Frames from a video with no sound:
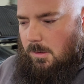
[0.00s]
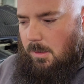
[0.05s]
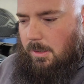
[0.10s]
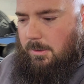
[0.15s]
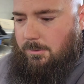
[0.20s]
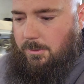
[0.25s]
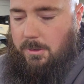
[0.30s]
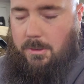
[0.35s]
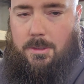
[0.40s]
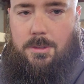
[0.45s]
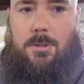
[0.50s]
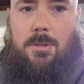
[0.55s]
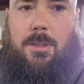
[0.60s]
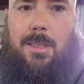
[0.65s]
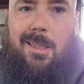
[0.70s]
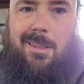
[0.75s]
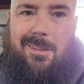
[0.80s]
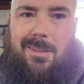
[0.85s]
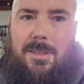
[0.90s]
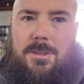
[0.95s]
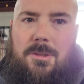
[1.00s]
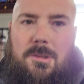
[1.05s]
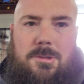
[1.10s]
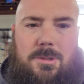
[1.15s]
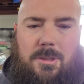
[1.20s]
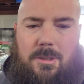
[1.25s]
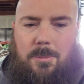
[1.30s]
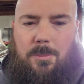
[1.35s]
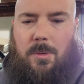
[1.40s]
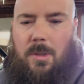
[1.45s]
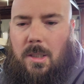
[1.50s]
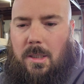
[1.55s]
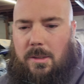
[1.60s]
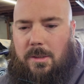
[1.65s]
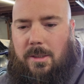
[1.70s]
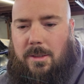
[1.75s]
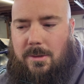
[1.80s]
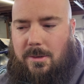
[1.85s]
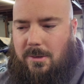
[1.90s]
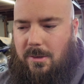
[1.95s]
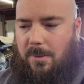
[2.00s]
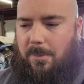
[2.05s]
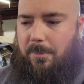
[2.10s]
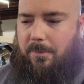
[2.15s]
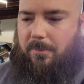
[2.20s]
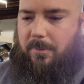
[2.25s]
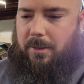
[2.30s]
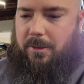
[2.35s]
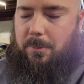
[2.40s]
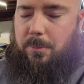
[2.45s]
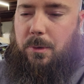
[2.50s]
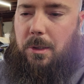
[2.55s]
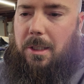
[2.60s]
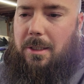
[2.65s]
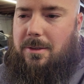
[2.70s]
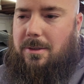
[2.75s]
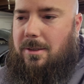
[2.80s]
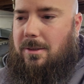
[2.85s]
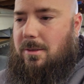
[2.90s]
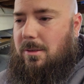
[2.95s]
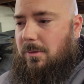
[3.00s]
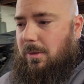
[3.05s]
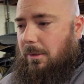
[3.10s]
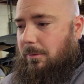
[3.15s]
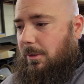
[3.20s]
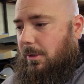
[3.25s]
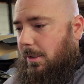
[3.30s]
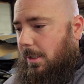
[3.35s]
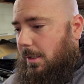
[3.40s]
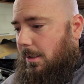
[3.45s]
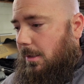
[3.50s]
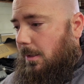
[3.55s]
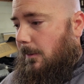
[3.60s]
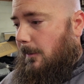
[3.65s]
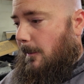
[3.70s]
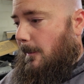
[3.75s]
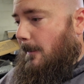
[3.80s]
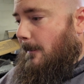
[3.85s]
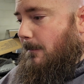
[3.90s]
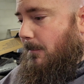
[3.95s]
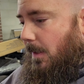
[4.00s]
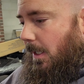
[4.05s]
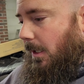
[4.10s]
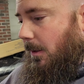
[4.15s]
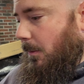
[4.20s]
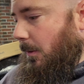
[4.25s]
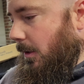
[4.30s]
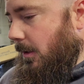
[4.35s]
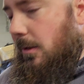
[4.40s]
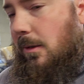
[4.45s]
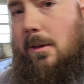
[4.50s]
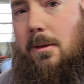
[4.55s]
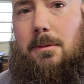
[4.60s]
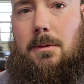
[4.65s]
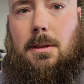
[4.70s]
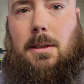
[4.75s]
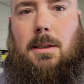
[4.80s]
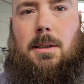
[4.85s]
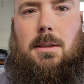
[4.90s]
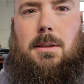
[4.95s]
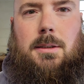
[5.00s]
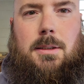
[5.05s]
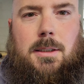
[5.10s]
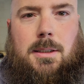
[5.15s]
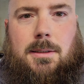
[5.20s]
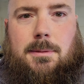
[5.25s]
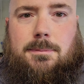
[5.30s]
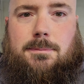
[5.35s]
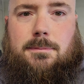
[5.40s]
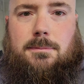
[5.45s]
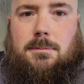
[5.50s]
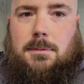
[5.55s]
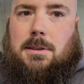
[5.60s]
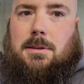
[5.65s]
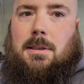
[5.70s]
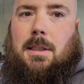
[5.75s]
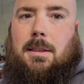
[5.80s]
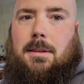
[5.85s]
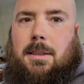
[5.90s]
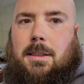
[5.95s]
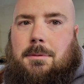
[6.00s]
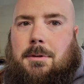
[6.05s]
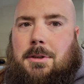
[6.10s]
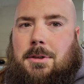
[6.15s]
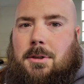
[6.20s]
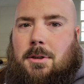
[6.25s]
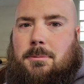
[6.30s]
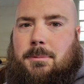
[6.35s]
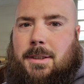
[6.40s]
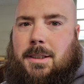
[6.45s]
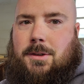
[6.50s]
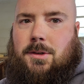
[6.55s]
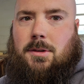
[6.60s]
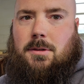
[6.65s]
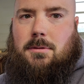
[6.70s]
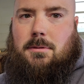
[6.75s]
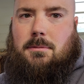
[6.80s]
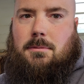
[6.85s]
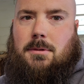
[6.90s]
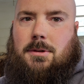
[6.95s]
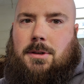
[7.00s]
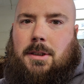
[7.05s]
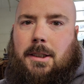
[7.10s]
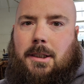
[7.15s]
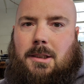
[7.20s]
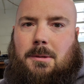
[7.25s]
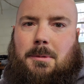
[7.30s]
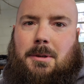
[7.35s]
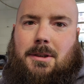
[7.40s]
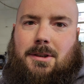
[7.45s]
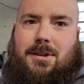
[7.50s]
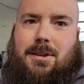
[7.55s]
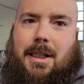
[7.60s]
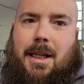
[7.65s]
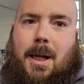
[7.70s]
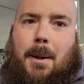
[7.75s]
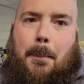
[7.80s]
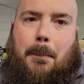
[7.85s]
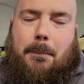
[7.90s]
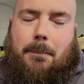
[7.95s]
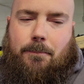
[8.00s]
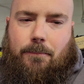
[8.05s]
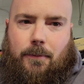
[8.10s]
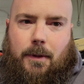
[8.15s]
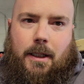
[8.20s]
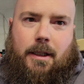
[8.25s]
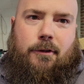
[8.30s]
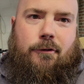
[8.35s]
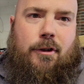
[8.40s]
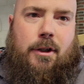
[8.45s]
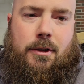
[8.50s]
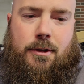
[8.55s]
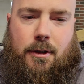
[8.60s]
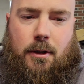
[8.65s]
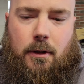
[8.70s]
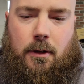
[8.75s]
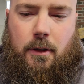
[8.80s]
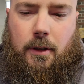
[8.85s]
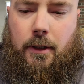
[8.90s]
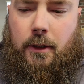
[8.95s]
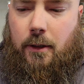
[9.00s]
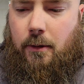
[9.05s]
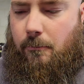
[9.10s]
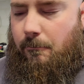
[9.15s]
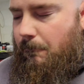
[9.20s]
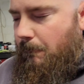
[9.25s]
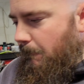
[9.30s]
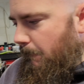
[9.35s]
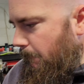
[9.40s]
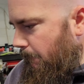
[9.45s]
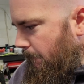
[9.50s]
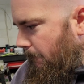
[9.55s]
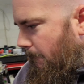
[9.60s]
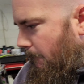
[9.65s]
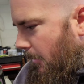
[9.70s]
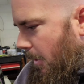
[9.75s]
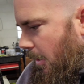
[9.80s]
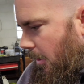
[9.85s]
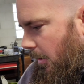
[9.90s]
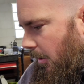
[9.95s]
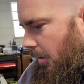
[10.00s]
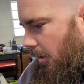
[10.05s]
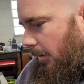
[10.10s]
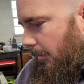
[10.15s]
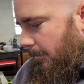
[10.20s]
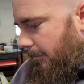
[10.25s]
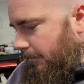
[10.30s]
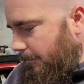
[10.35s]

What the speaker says: And really just kind of let y'all see the progress and the process of everything that I work on. It's not TV show magic. There's not going to be a snap and a finished car here. I